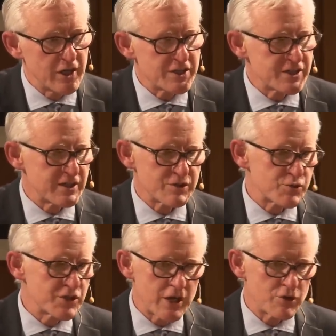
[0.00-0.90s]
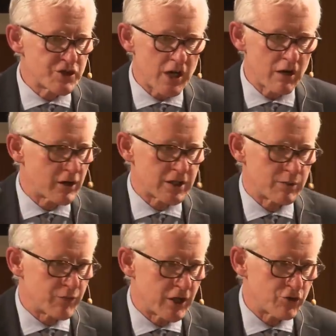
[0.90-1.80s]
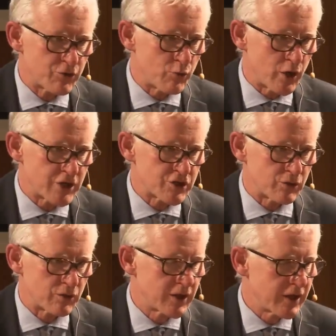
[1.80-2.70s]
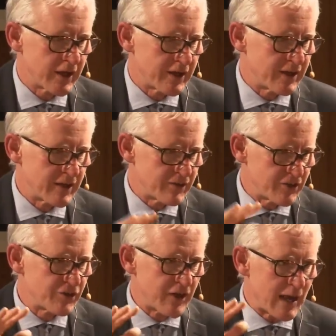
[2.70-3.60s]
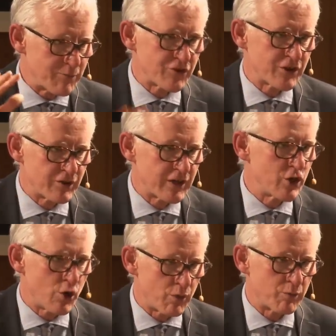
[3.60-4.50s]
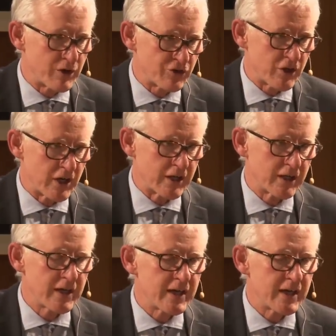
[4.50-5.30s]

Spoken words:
So this was no target imposed from Whitehall, and this is absolutely not what we're saying.